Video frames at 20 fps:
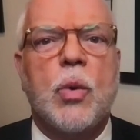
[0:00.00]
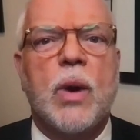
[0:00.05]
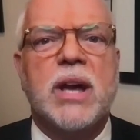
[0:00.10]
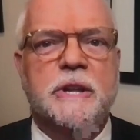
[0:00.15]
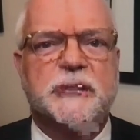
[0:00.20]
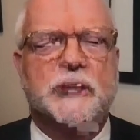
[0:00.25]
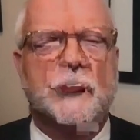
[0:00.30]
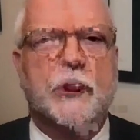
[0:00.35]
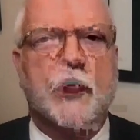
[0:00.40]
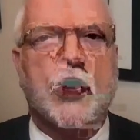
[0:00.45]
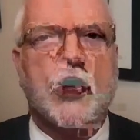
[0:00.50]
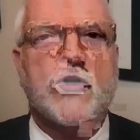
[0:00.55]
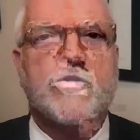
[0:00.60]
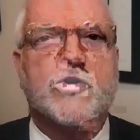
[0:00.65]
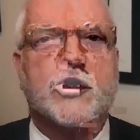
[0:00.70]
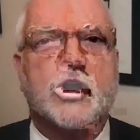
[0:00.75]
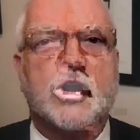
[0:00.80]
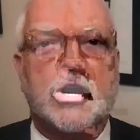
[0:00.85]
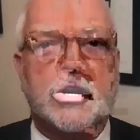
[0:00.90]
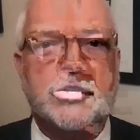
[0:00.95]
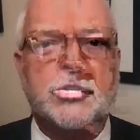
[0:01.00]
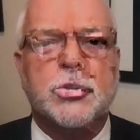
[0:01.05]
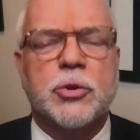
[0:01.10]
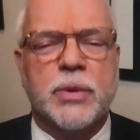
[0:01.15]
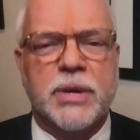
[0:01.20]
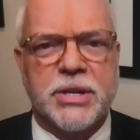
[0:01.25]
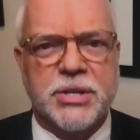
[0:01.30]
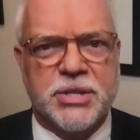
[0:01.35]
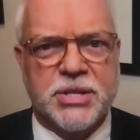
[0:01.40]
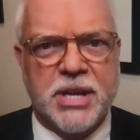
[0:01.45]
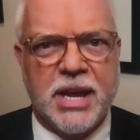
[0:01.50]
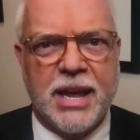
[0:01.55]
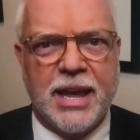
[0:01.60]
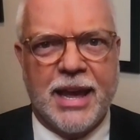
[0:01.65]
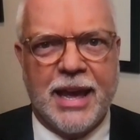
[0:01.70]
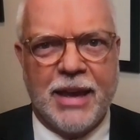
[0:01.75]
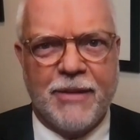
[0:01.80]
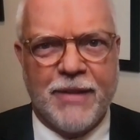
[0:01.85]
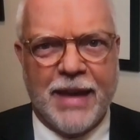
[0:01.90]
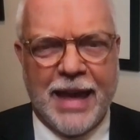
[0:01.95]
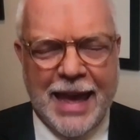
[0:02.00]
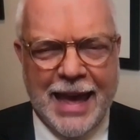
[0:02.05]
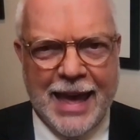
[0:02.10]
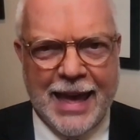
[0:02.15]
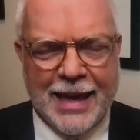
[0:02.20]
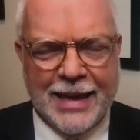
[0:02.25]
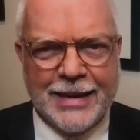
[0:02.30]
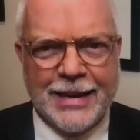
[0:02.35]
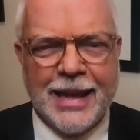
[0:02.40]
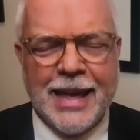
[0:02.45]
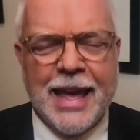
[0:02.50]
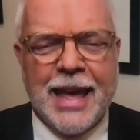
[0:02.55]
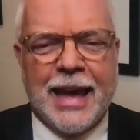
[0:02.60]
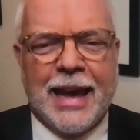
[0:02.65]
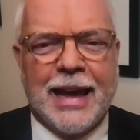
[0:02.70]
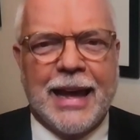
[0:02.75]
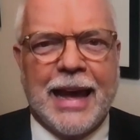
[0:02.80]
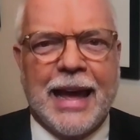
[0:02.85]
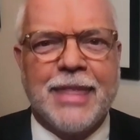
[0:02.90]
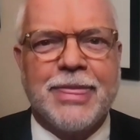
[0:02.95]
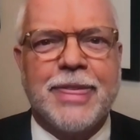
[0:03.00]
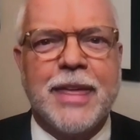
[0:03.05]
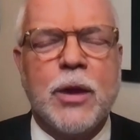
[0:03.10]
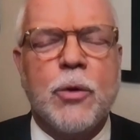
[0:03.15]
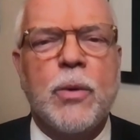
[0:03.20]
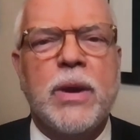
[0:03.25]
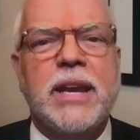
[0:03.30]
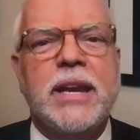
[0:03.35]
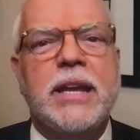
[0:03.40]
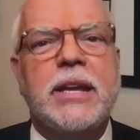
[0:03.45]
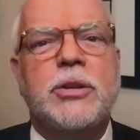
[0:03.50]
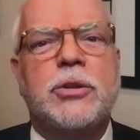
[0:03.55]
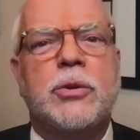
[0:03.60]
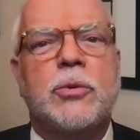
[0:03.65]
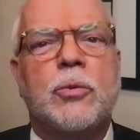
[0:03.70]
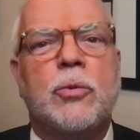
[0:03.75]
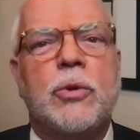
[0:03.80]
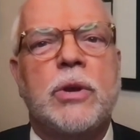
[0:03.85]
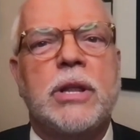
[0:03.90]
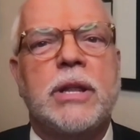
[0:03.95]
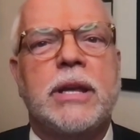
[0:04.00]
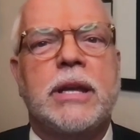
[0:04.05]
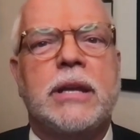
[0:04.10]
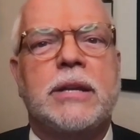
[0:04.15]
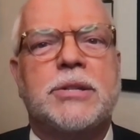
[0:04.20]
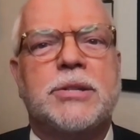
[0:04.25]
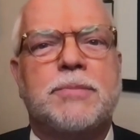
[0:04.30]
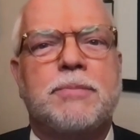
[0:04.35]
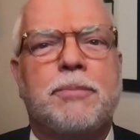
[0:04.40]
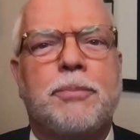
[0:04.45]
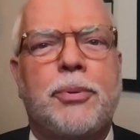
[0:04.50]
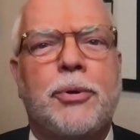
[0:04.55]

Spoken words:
the US or other countries have had. I think we need to really